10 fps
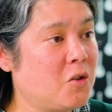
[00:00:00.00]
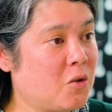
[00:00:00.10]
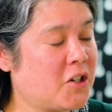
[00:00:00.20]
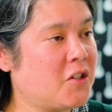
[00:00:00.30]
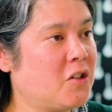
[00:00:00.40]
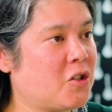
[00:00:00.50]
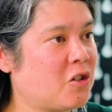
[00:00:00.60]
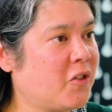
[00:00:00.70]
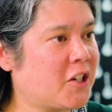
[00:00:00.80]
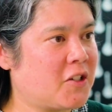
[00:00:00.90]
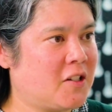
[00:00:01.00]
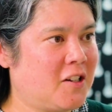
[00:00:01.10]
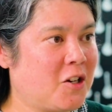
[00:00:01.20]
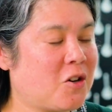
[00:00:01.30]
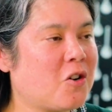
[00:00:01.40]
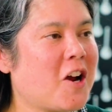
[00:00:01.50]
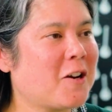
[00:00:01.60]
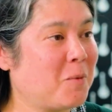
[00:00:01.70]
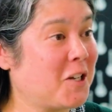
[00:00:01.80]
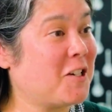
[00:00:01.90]
uterus and the cervix is an
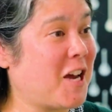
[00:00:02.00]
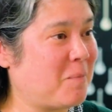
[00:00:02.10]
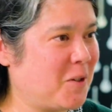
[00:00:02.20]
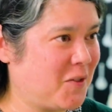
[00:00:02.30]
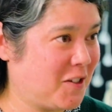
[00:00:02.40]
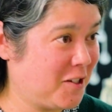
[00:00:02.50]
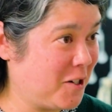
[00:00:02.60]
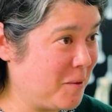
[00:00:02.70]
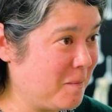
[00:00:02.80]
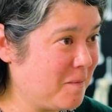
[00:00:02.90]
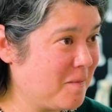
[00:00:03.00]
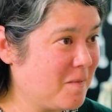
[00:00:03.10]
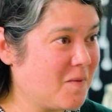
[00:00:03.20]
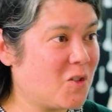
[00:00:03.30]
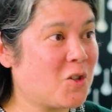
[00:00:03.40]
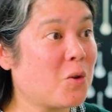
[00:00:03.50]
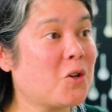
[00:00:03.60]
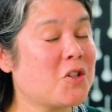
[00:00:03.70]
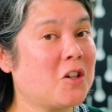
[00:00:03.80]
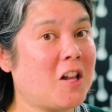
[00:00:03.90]
incredibly adaptive system. Yeah. So
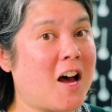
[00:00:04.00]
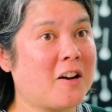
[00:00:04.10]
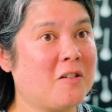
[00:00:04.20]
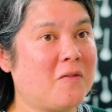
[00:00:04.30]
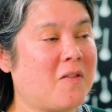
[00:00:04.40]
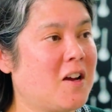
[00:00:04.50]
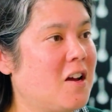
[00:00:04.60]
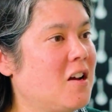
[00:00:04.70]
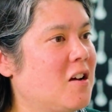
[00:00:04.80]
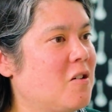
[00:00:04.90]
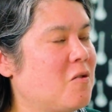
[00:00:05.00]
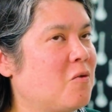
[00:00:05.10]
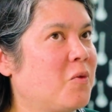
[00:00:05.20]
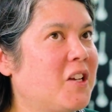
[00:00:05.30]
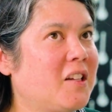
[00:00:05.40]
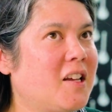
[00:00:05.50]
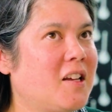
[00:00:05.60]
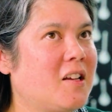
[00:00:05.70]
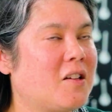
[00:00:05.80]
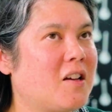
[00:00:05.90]
there's a lot of
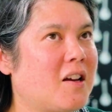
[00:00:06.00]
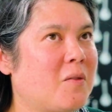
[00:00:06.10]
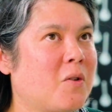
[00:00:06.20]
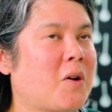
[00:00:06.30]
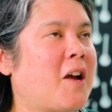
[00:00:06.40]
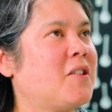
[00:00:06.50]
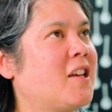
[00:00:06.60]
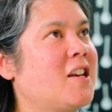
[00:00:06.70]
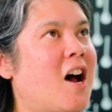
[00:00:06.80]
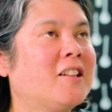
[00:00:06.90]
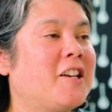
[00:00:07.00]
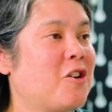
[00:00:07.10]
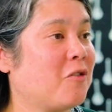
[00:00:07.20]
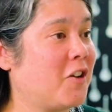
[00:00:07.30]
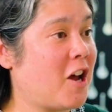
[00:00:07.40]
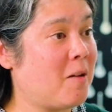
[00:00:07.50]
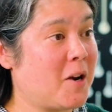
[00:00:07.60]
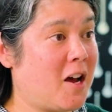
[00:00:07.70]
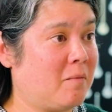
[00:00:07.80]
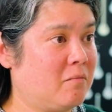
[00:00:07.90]
really, I say nonlinear
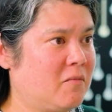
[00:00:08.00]
phenomenon.